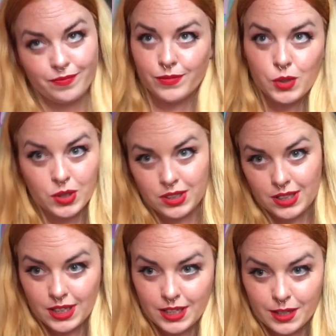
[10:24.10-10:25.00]
according to
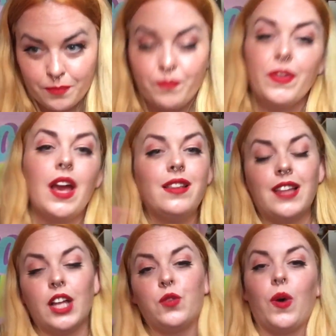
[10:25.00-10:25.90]
him,
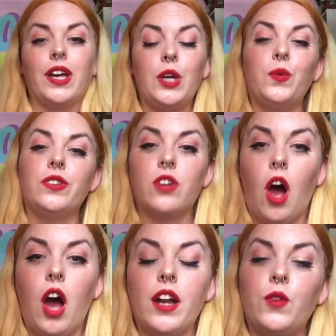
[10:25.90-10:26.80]
that's why he was caught.